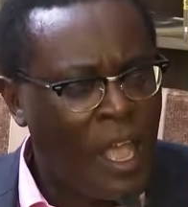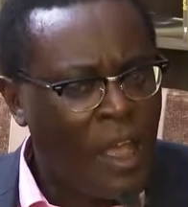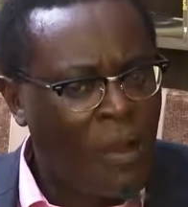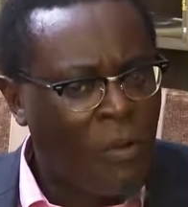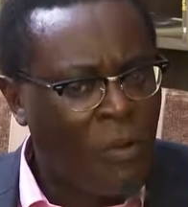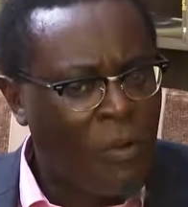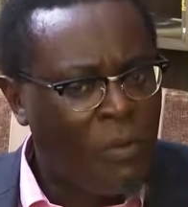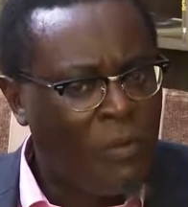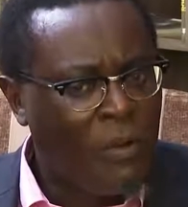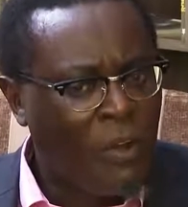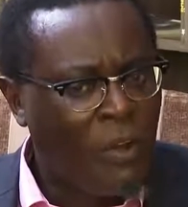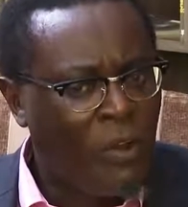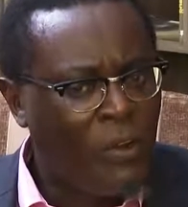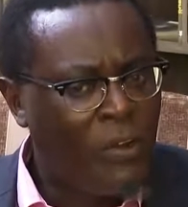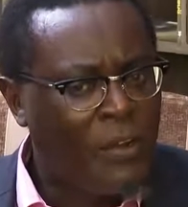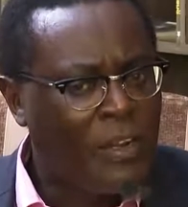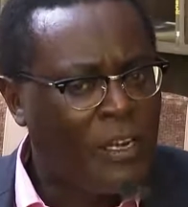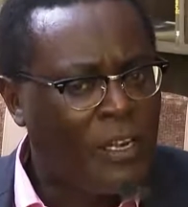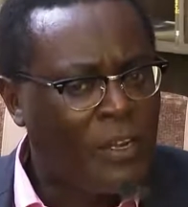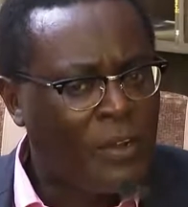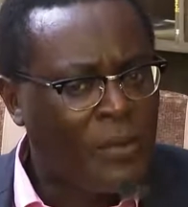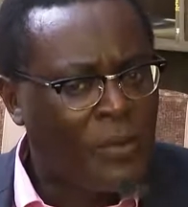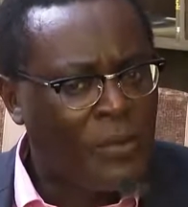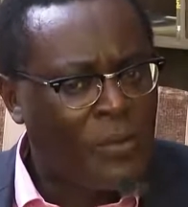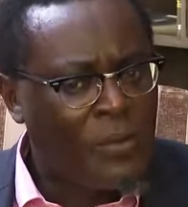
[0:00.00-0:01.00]
We will only
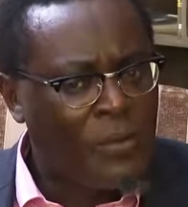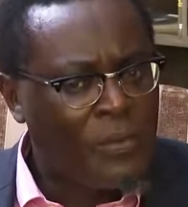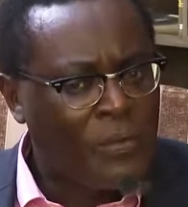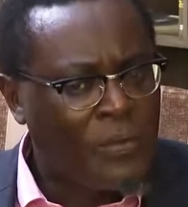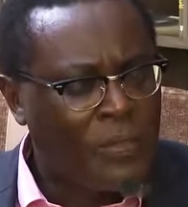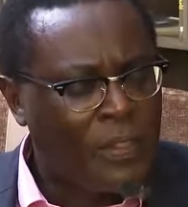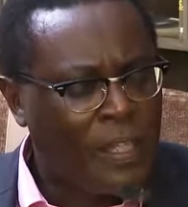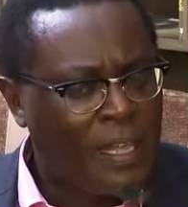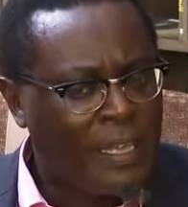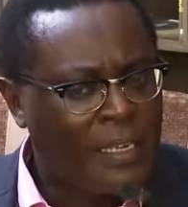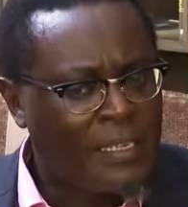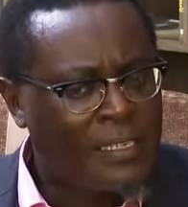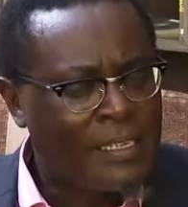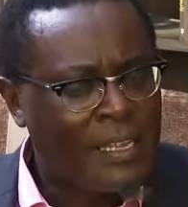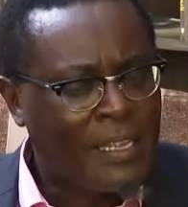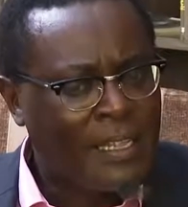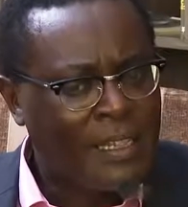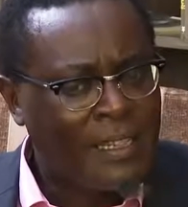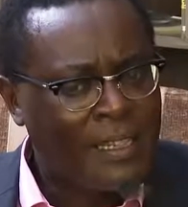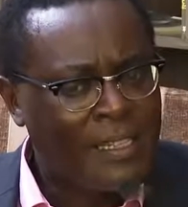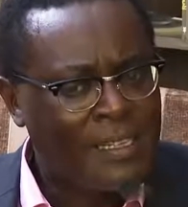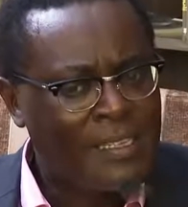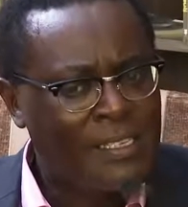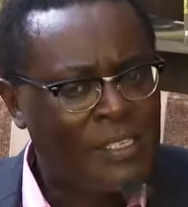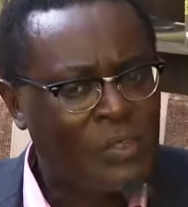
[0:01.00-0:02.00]
know that
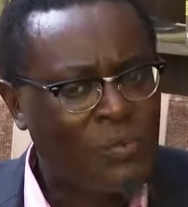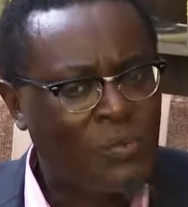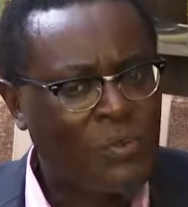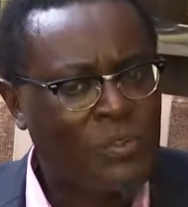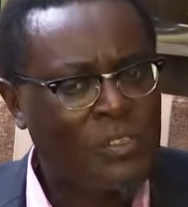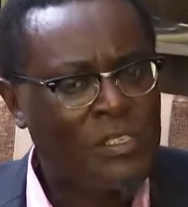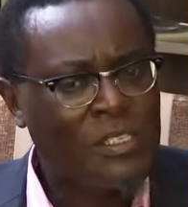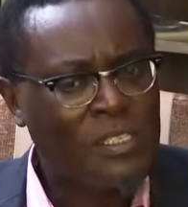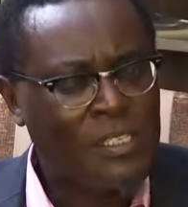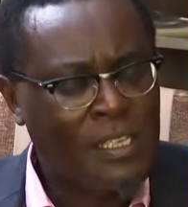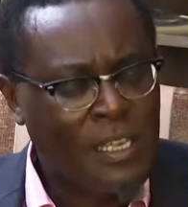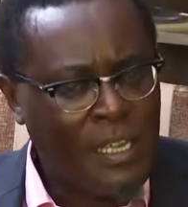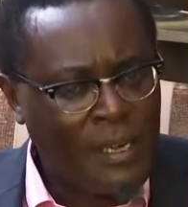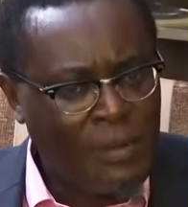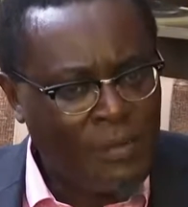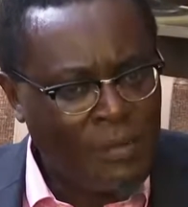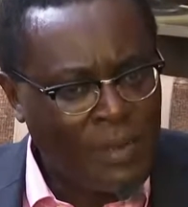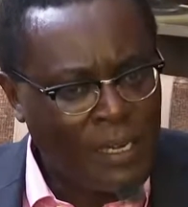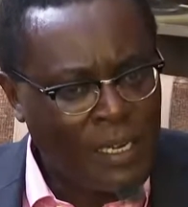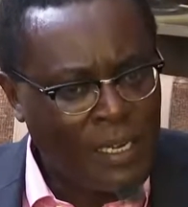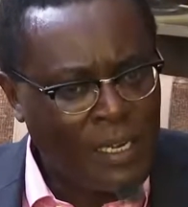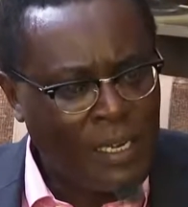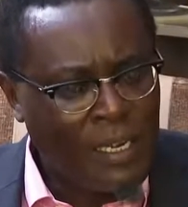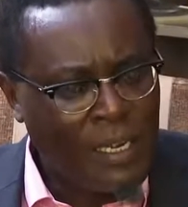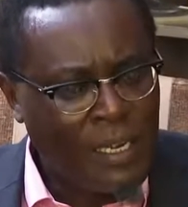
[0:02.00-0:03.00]
this was
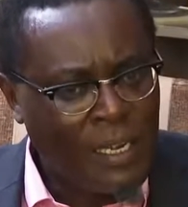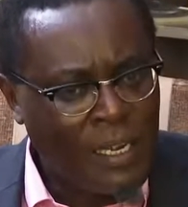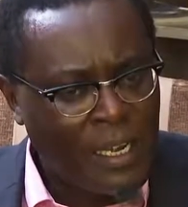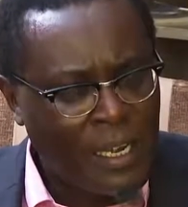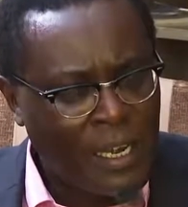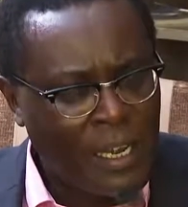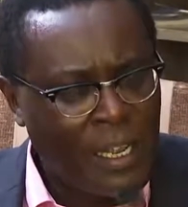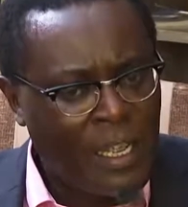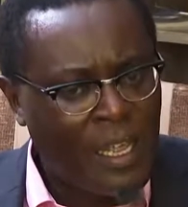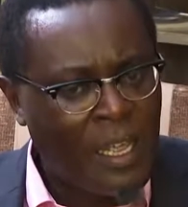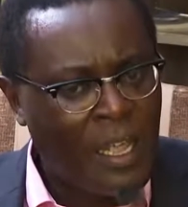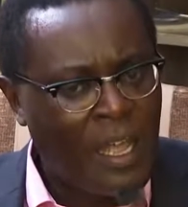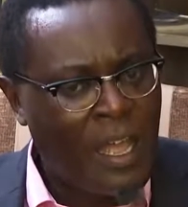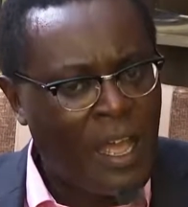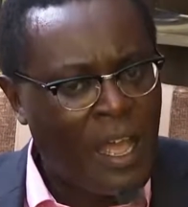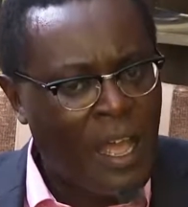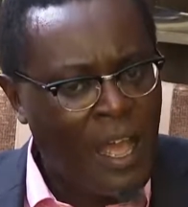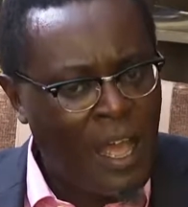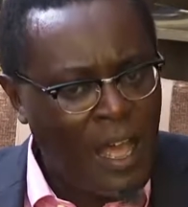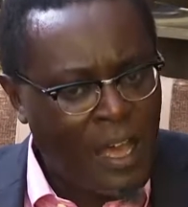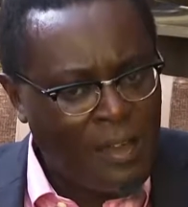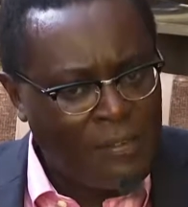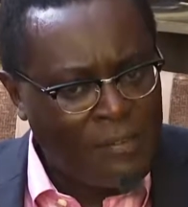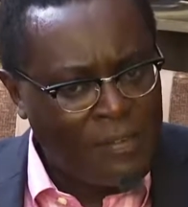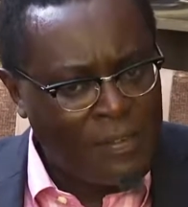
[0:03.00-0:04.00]
genuine
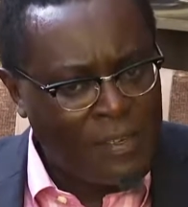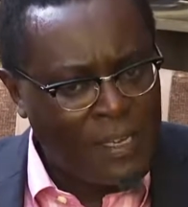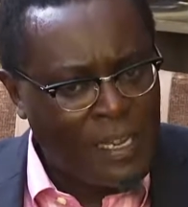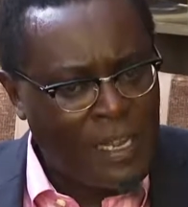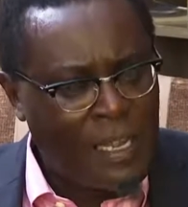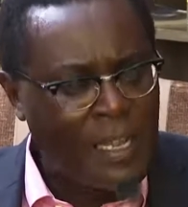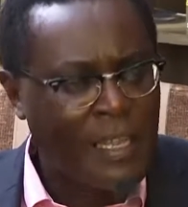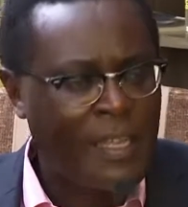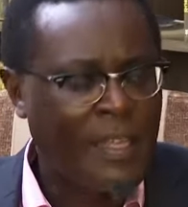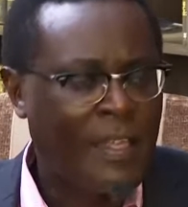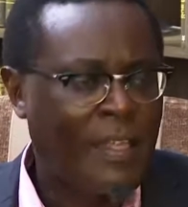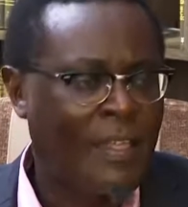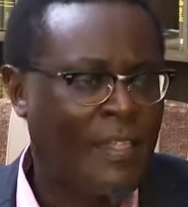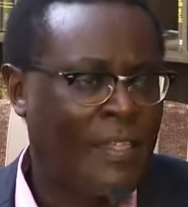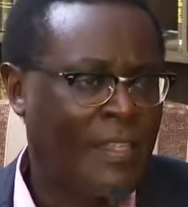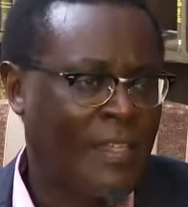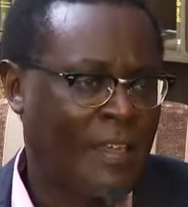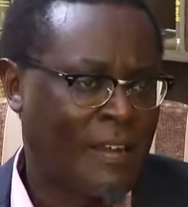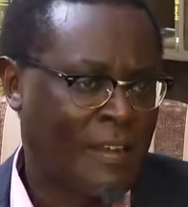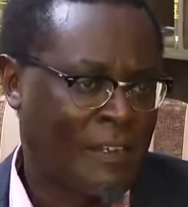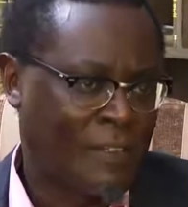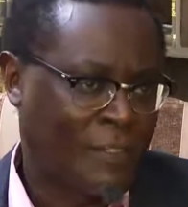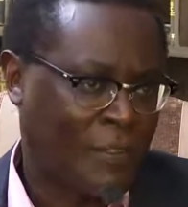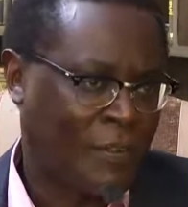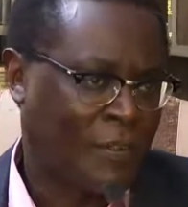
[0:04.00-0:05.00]
after the
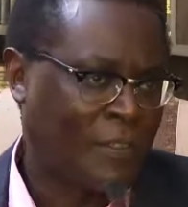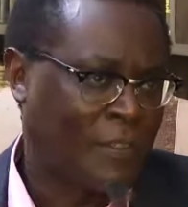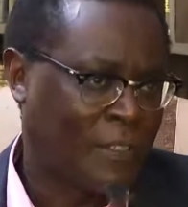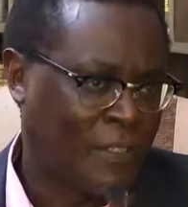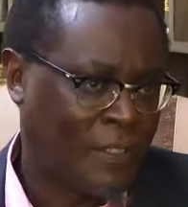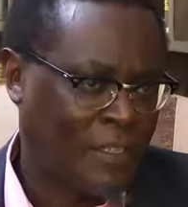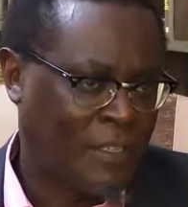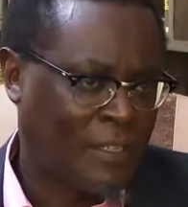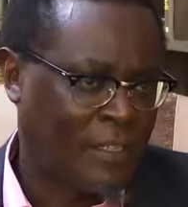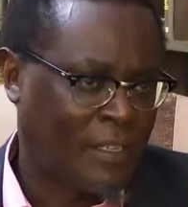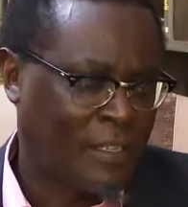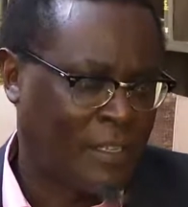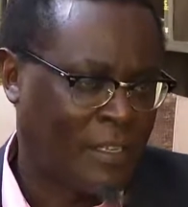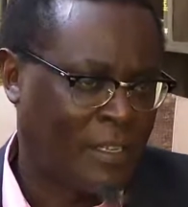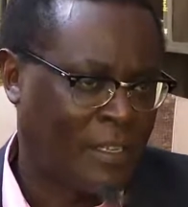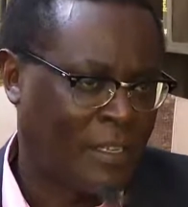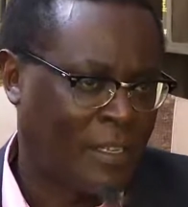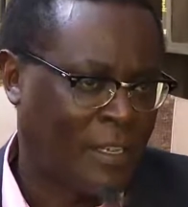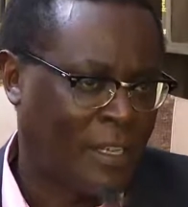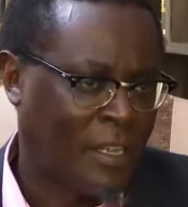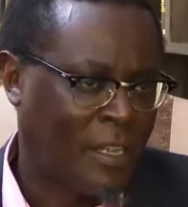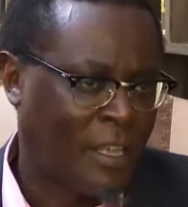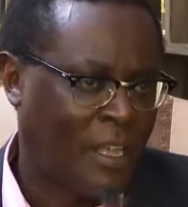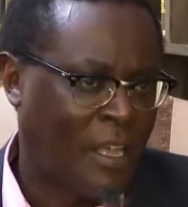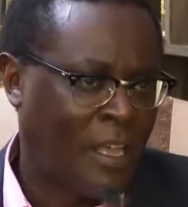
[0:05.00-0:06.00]
results,
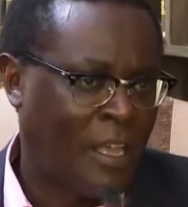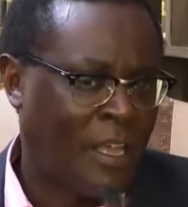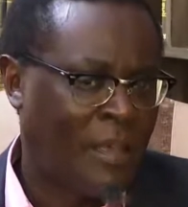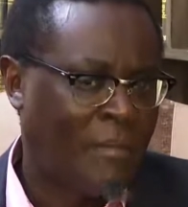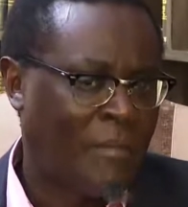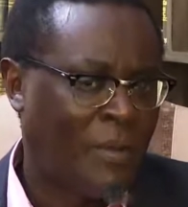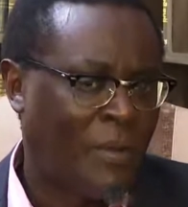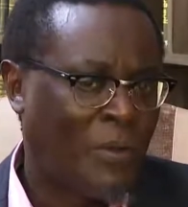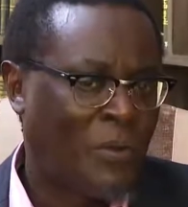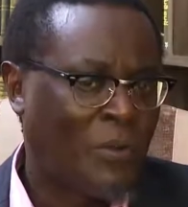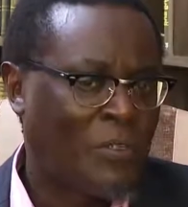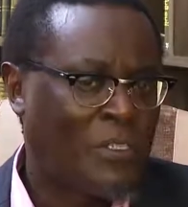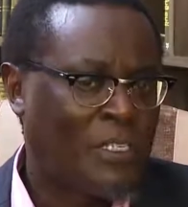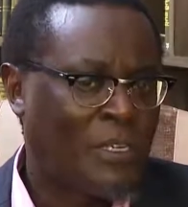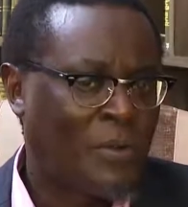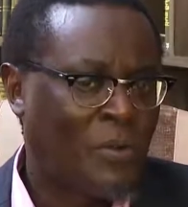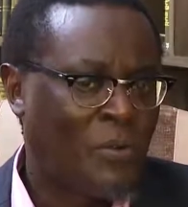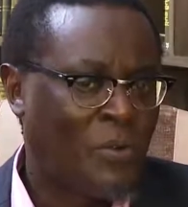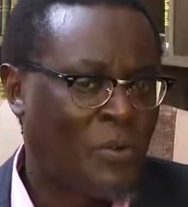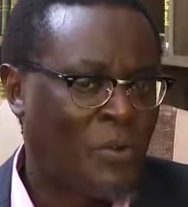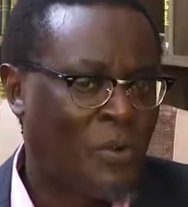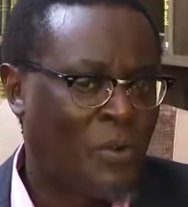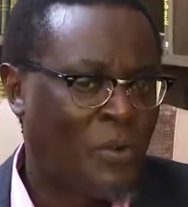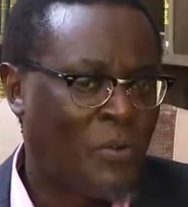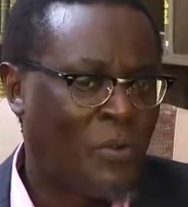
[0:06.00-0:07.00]
because it
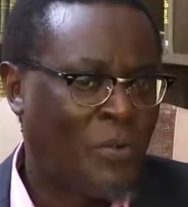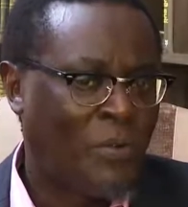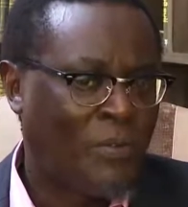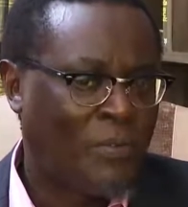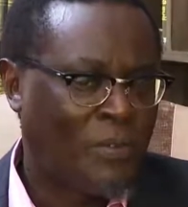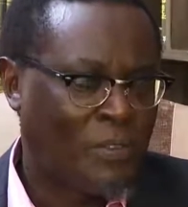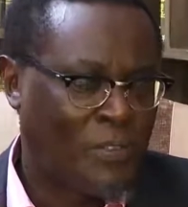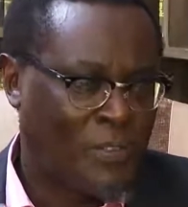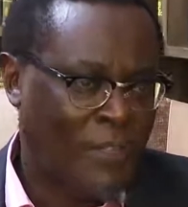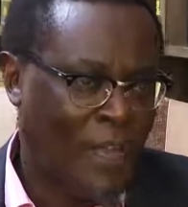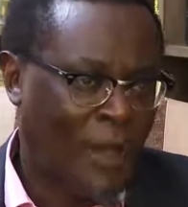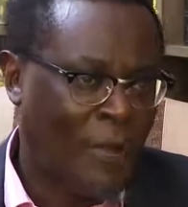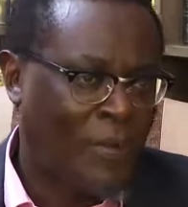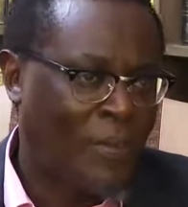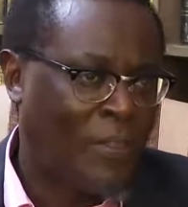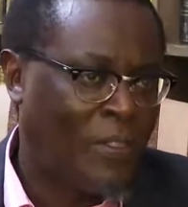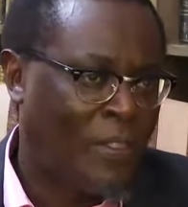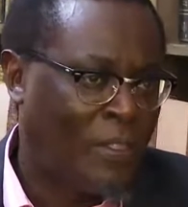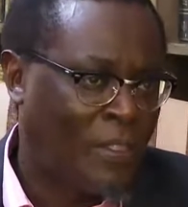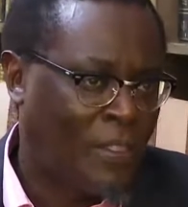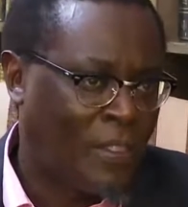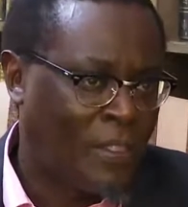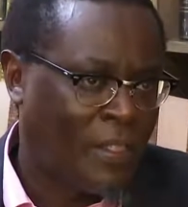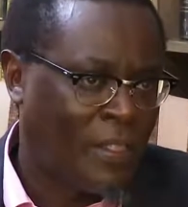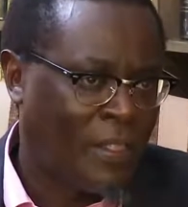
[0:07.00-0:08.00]
could go south,
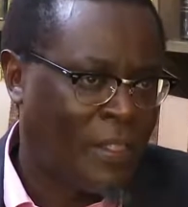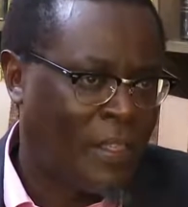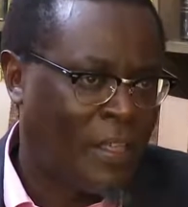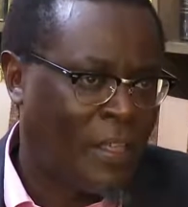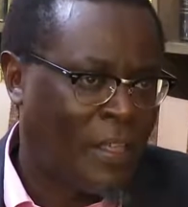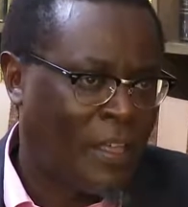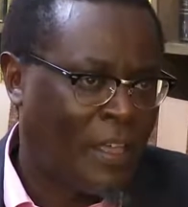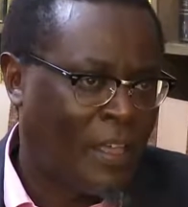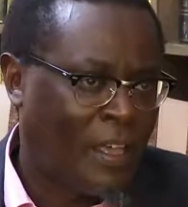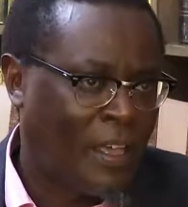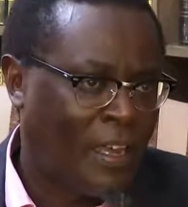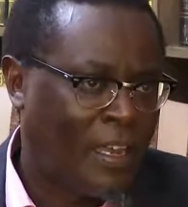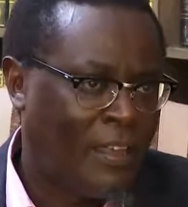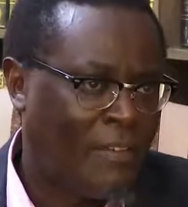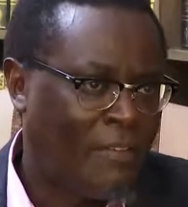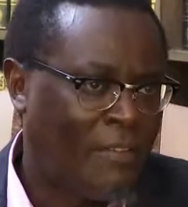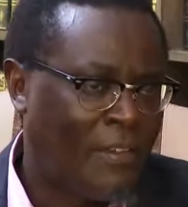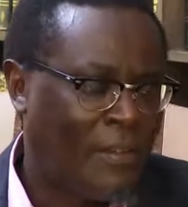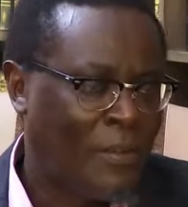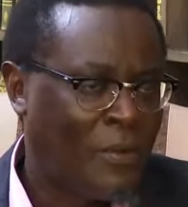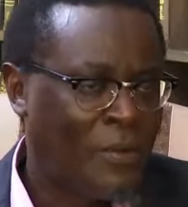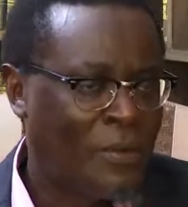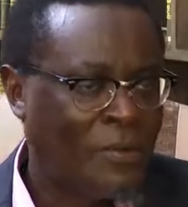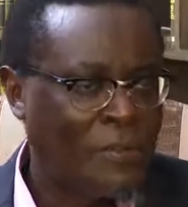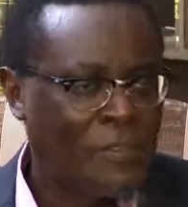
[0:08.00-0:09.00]
and if
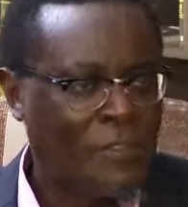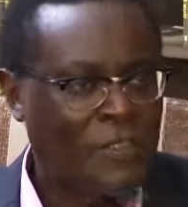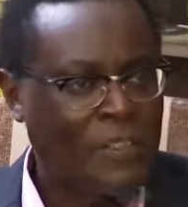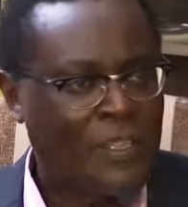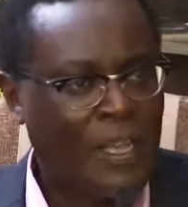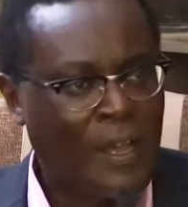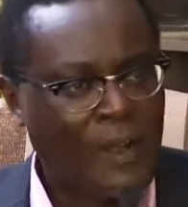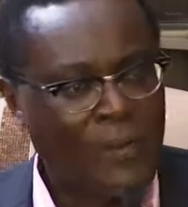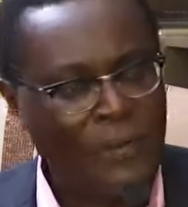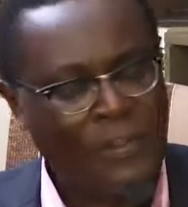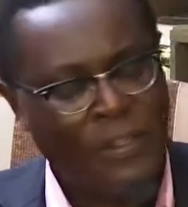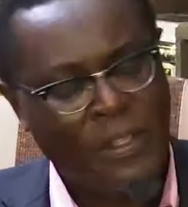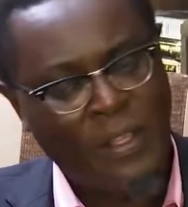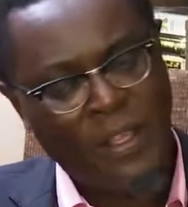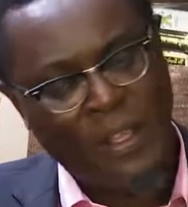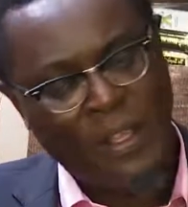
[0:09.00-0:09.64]
it goes south,